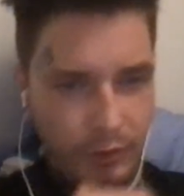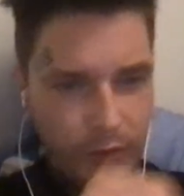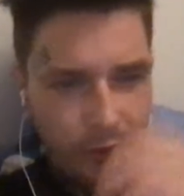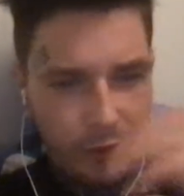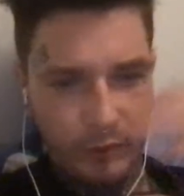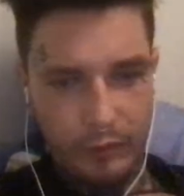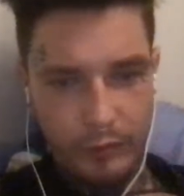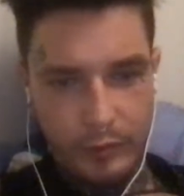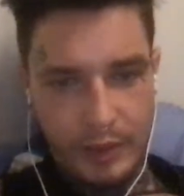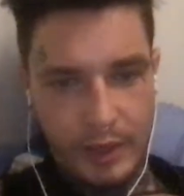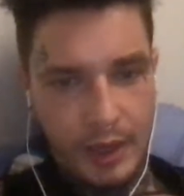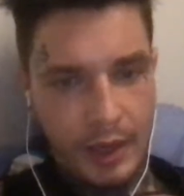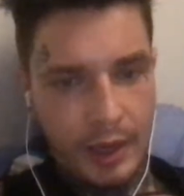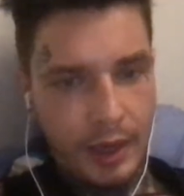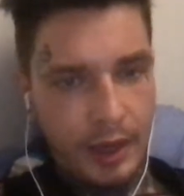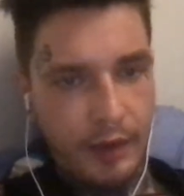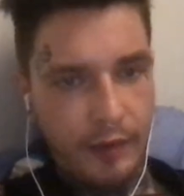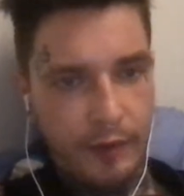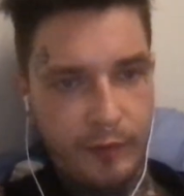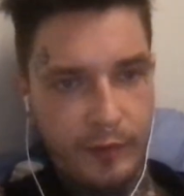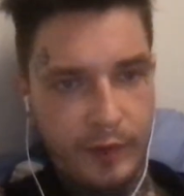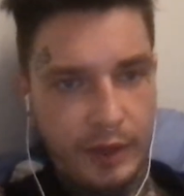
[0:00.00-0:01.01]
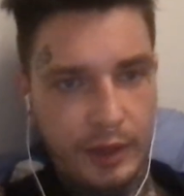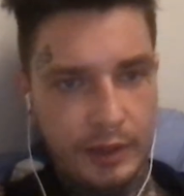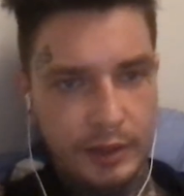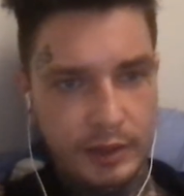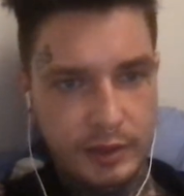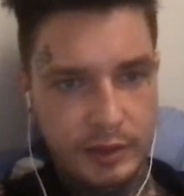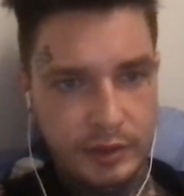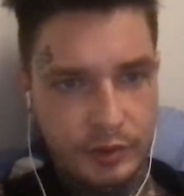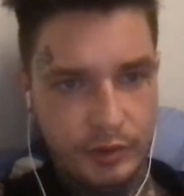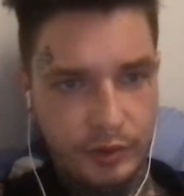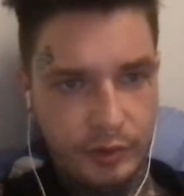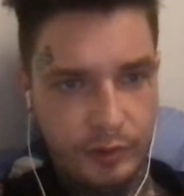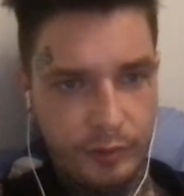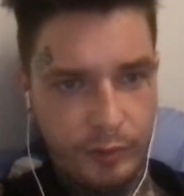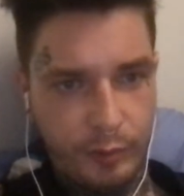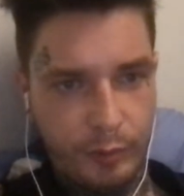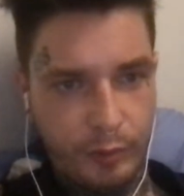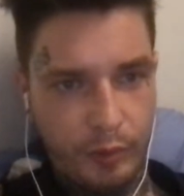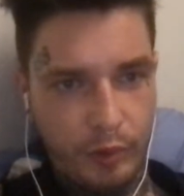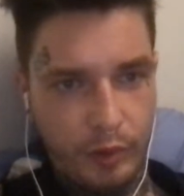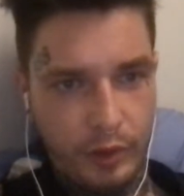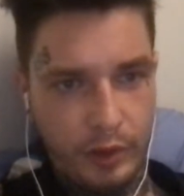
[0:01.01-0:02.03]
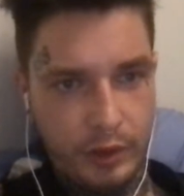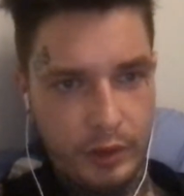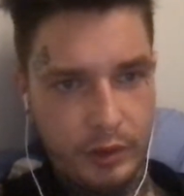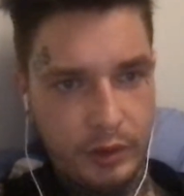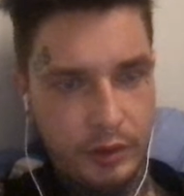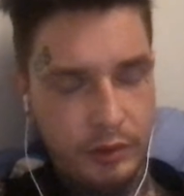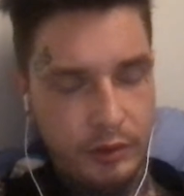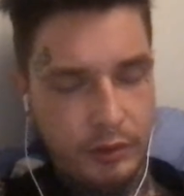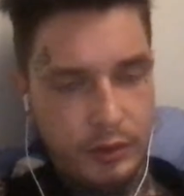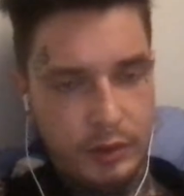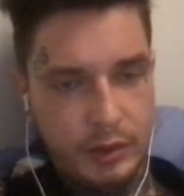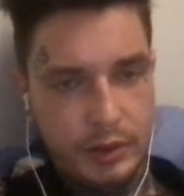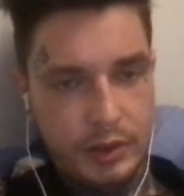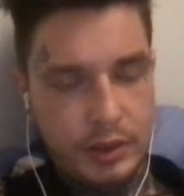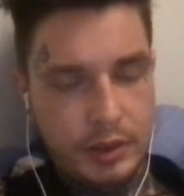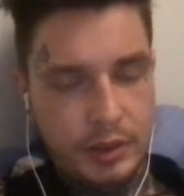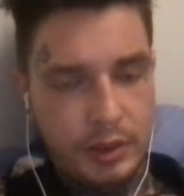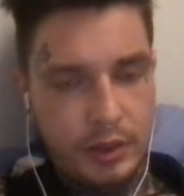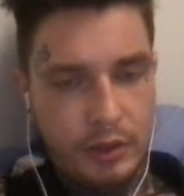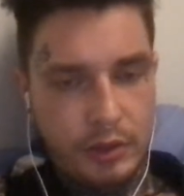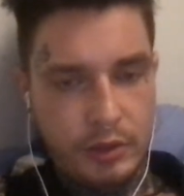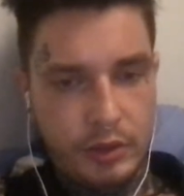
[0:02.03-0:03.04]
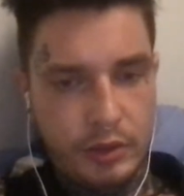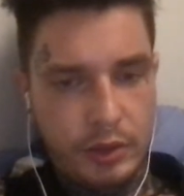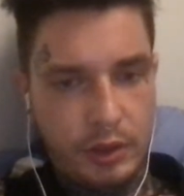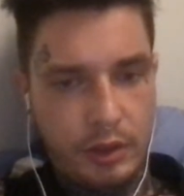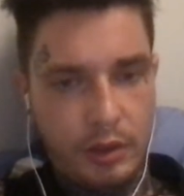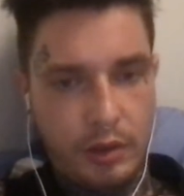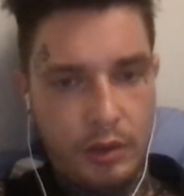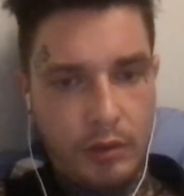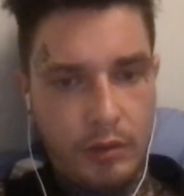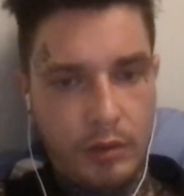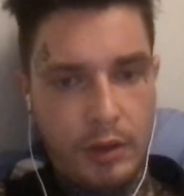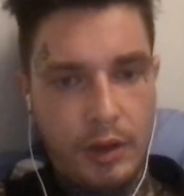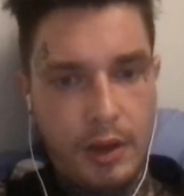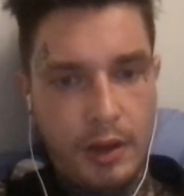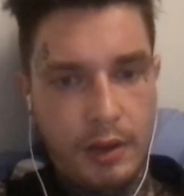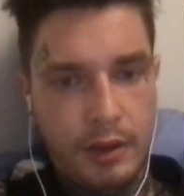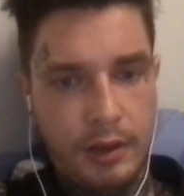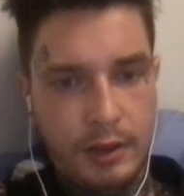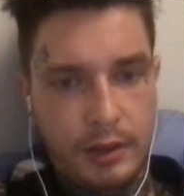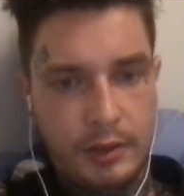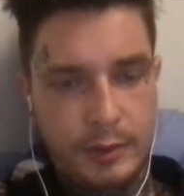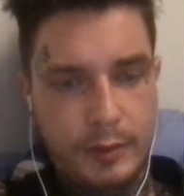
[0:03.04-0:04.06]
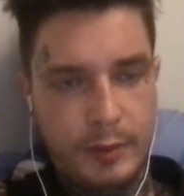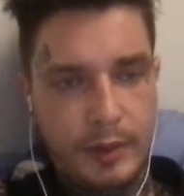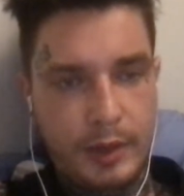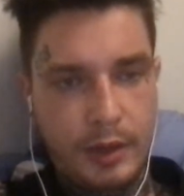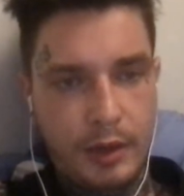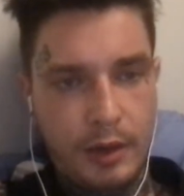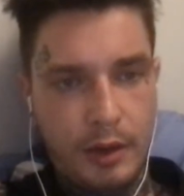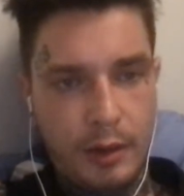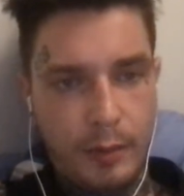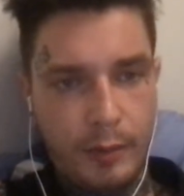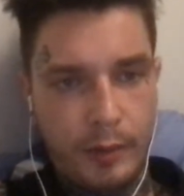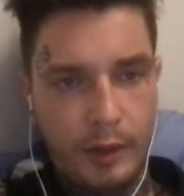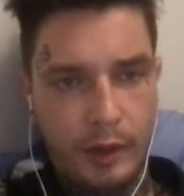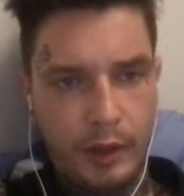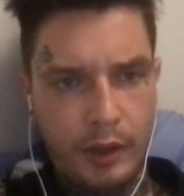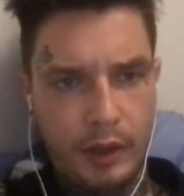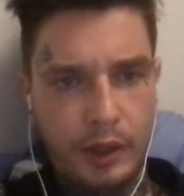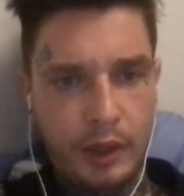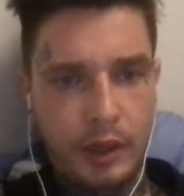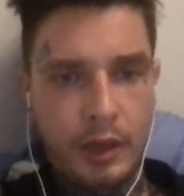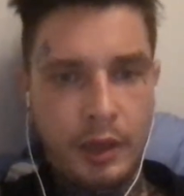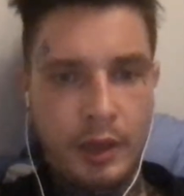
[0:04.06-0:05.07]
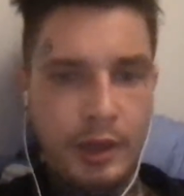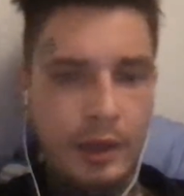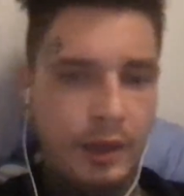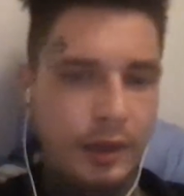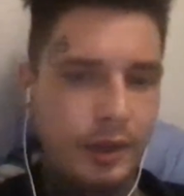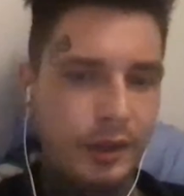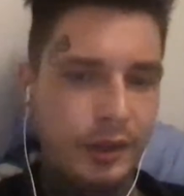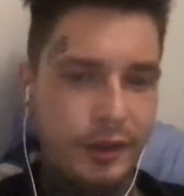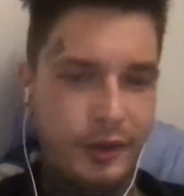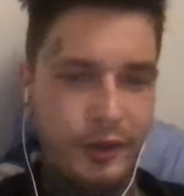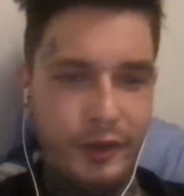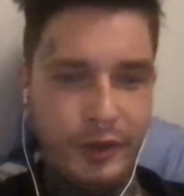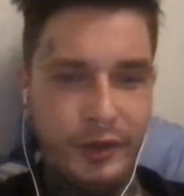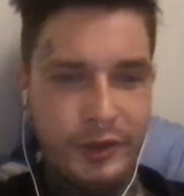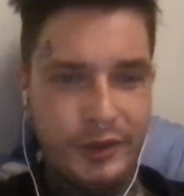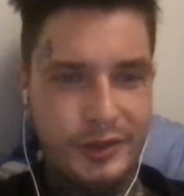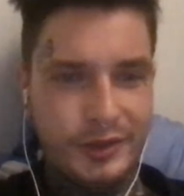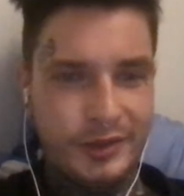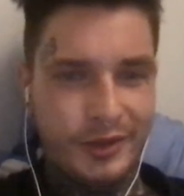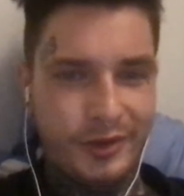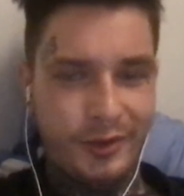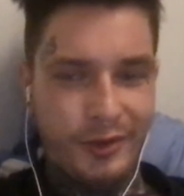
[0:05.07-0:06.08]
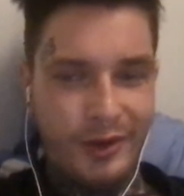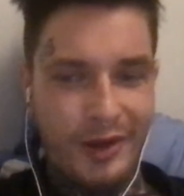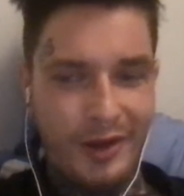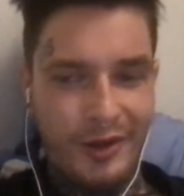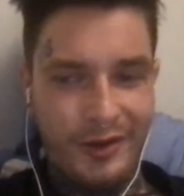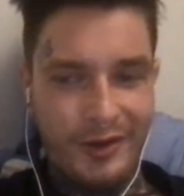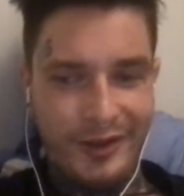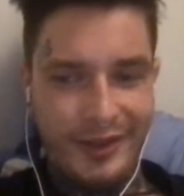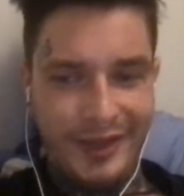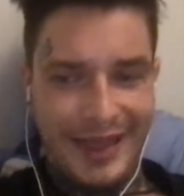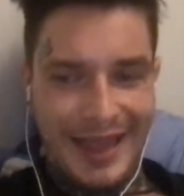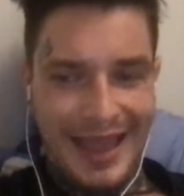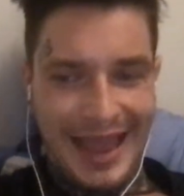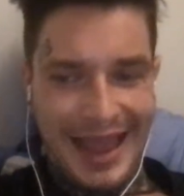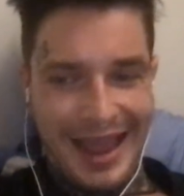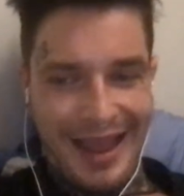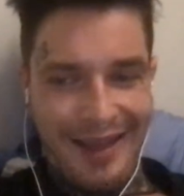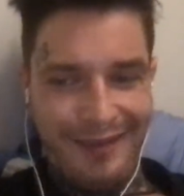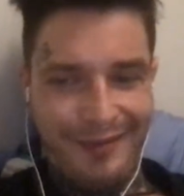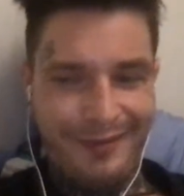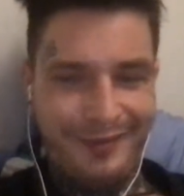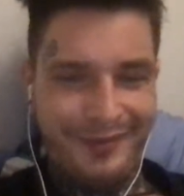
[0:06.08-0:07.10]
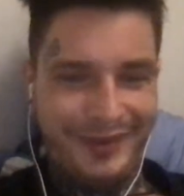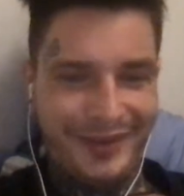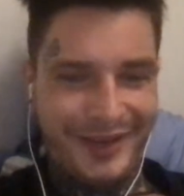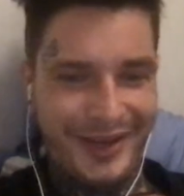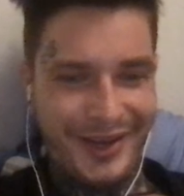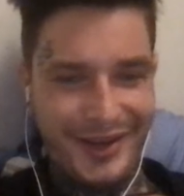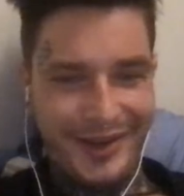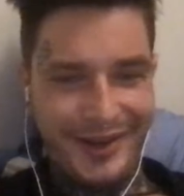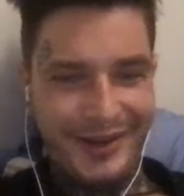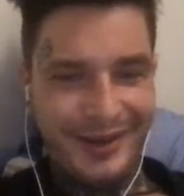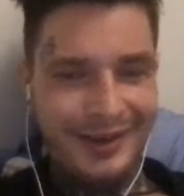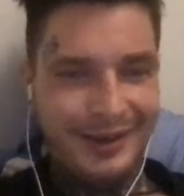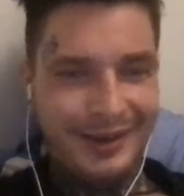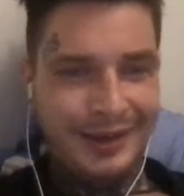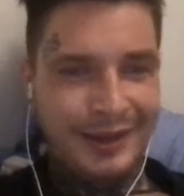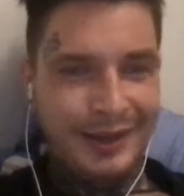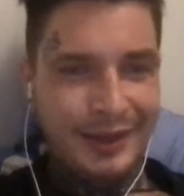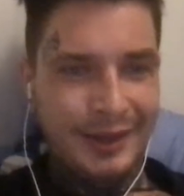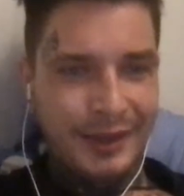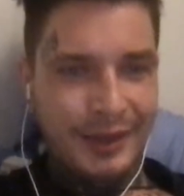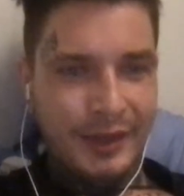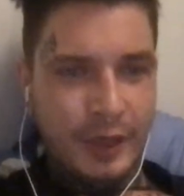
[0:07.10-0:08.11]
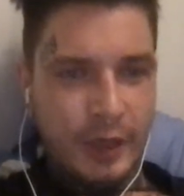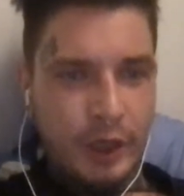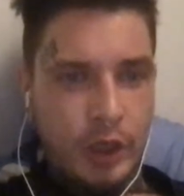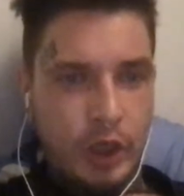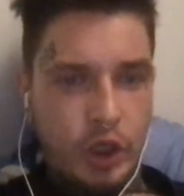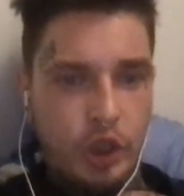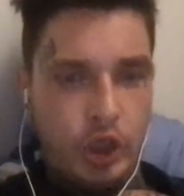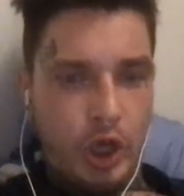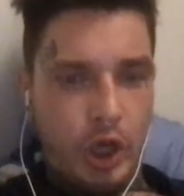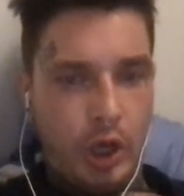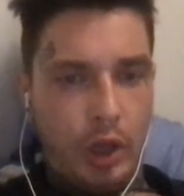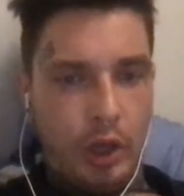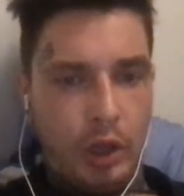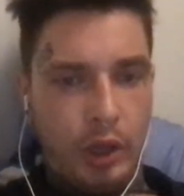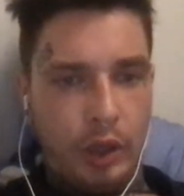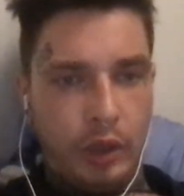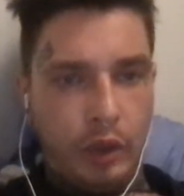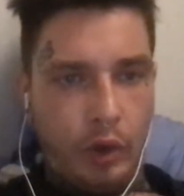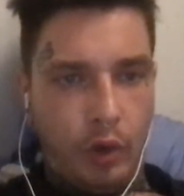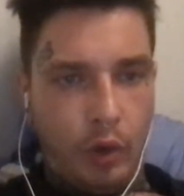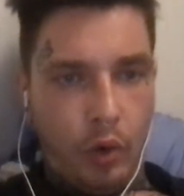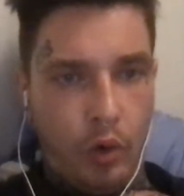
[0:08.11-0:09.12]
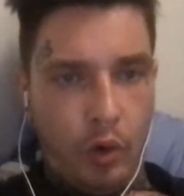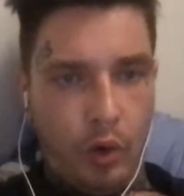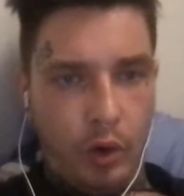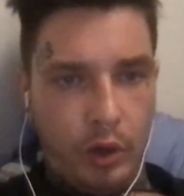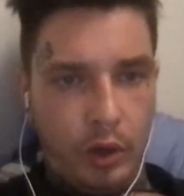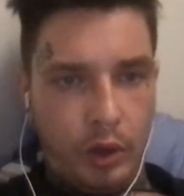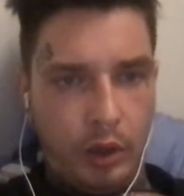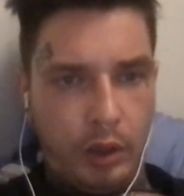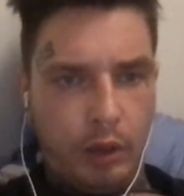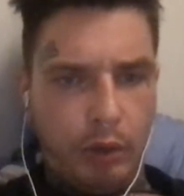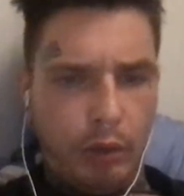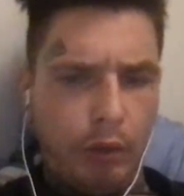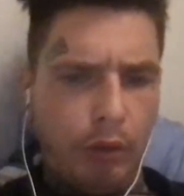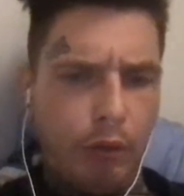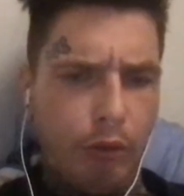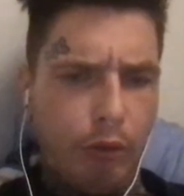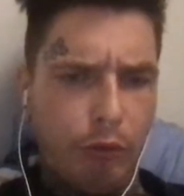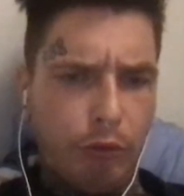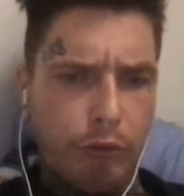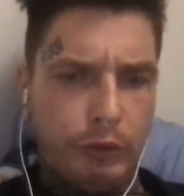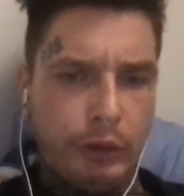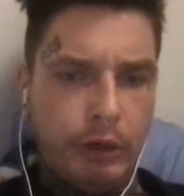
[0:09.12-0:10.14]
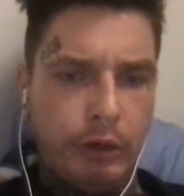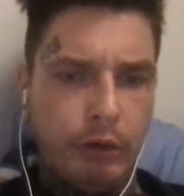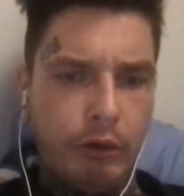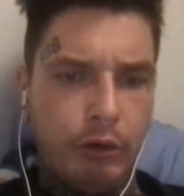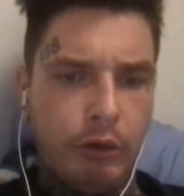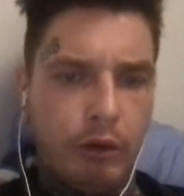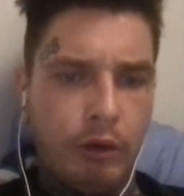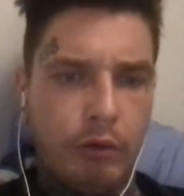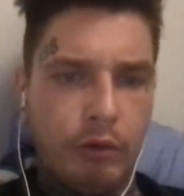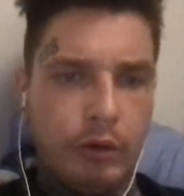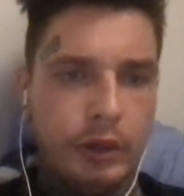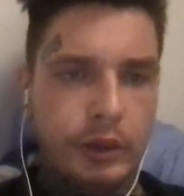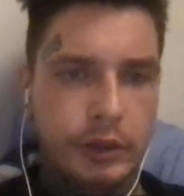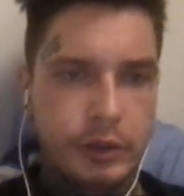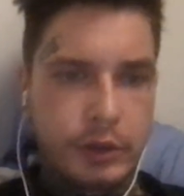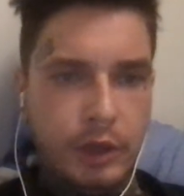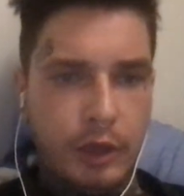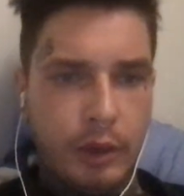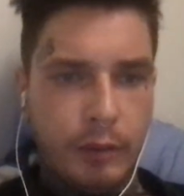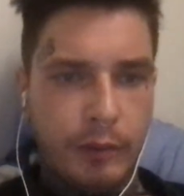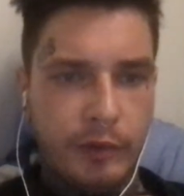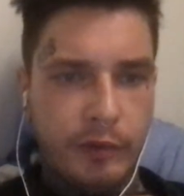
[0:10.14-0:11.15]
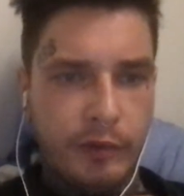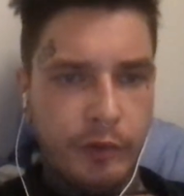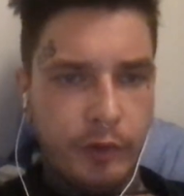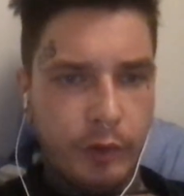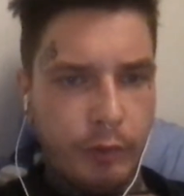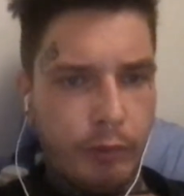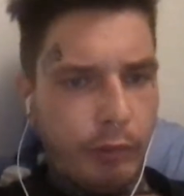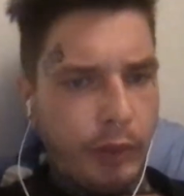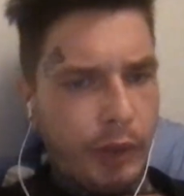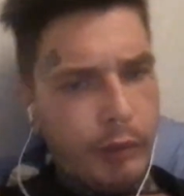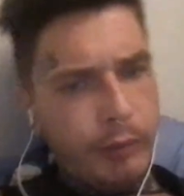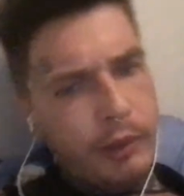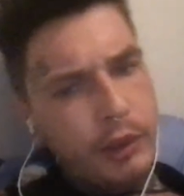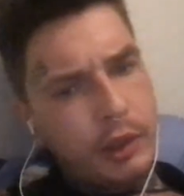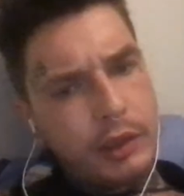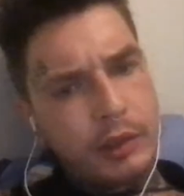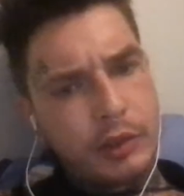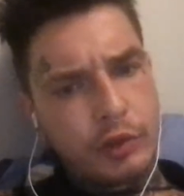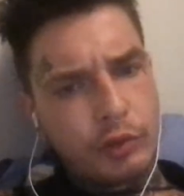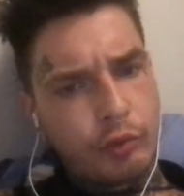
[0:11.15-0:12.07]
We had Havana syndrome reported. This is years ago, and nothing's been done about it. And they all sit around and laugh and chuckle in court. And, oh, we don't know where it's coming from. Maybe it's